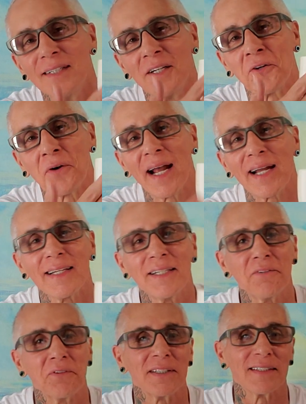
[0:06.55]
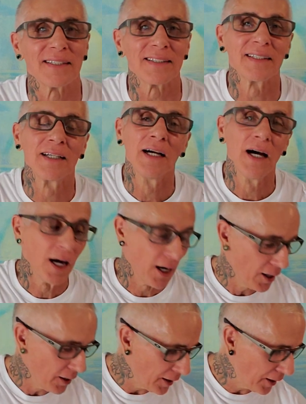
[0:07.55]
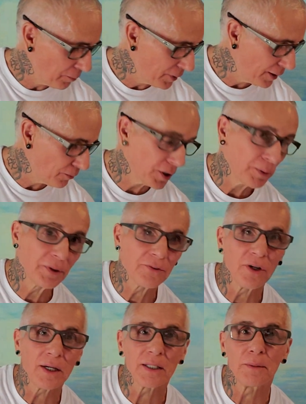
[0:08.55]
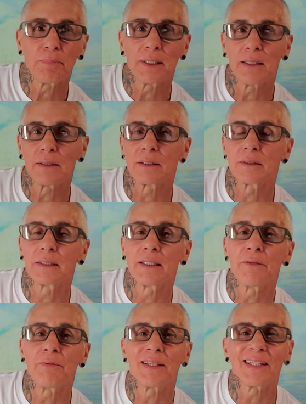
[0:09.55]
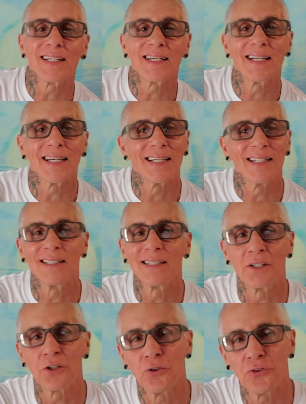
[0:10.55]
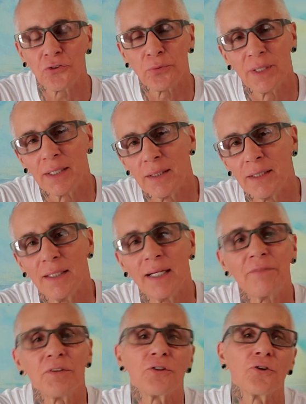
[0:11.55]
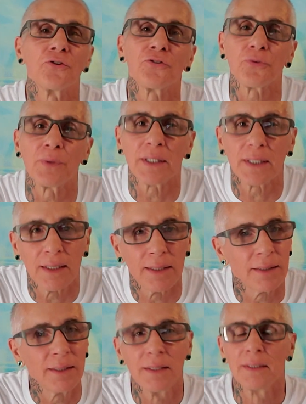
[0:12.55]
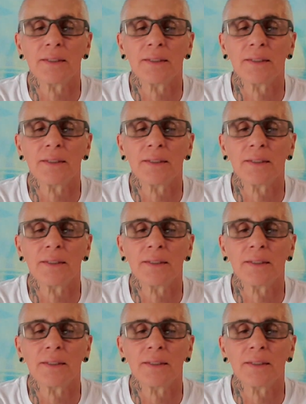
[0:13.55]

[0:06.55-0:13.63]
Cracking everything. All right, man, we're going to be talking about everything gay in Costa Rica. Life in Costa Rica,